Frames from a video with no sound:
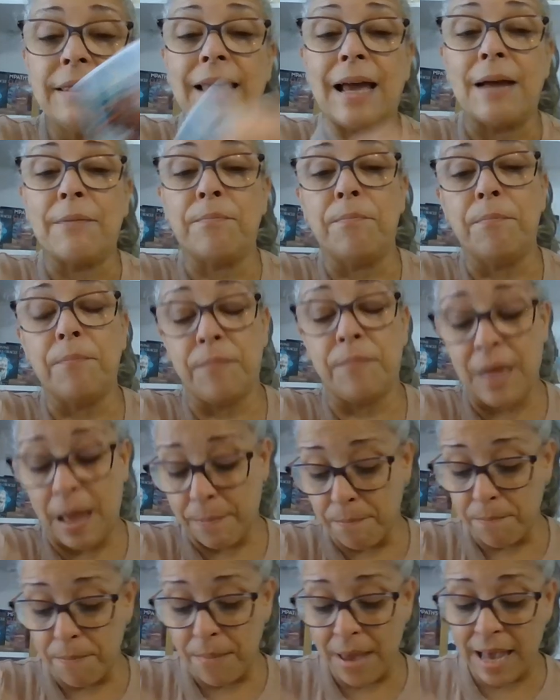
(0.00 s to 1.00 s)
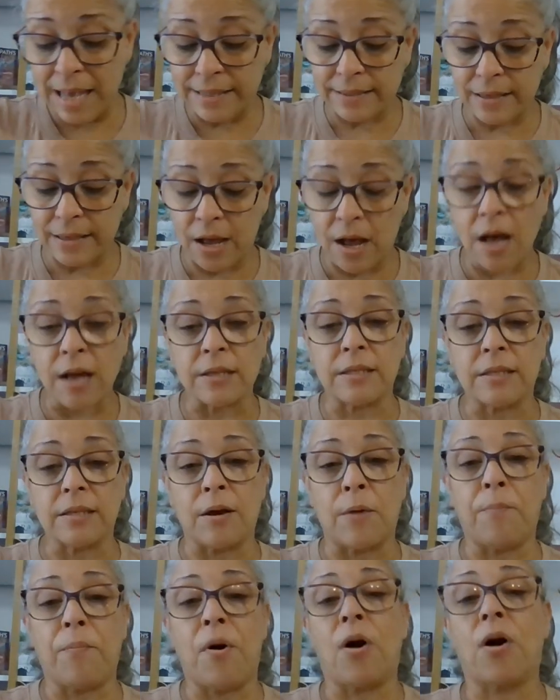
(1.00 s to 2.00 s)
that makes us
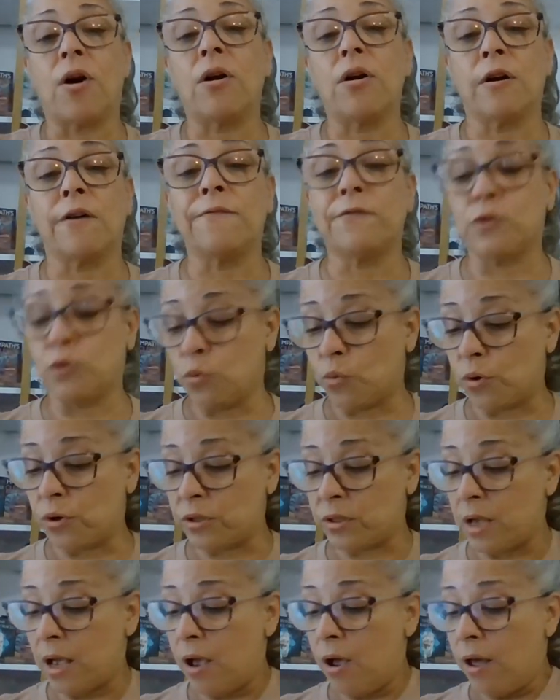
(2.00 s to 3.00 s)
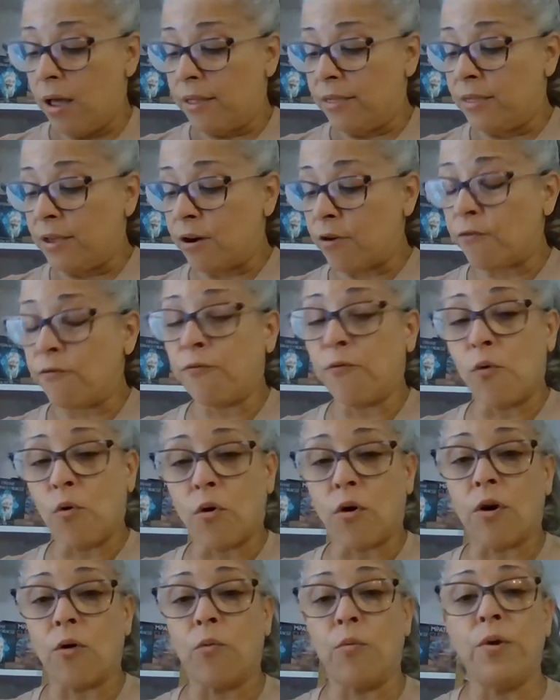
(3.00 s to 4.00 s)
a part of source.
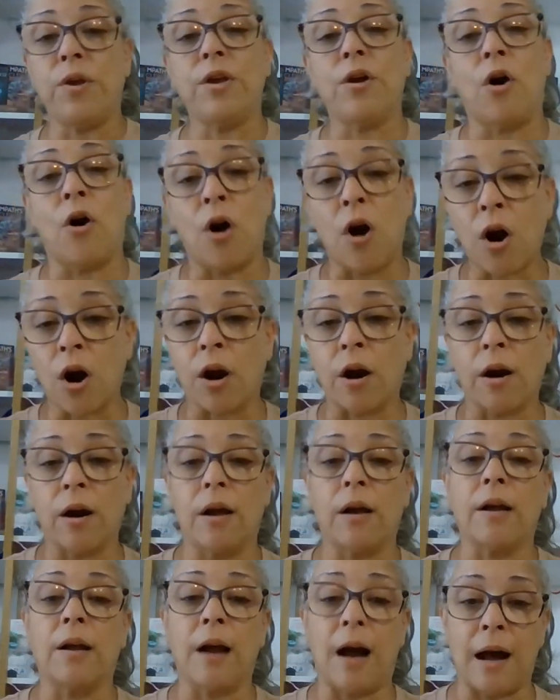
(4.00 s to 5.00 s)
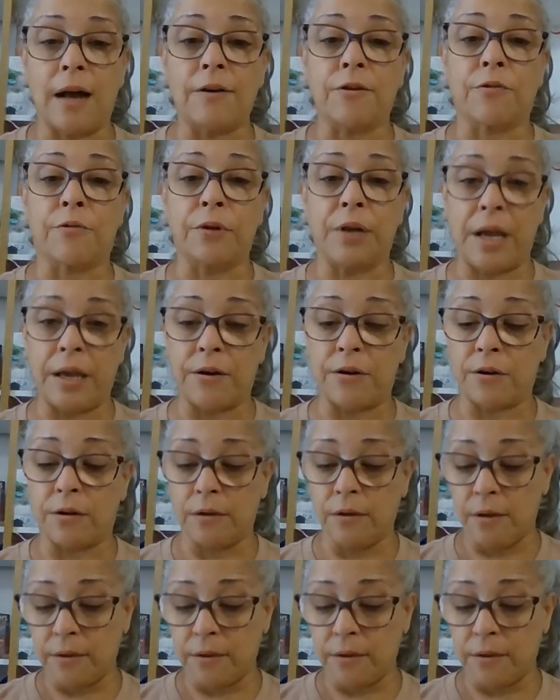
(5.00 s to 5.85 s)
Therefore, we are God creator.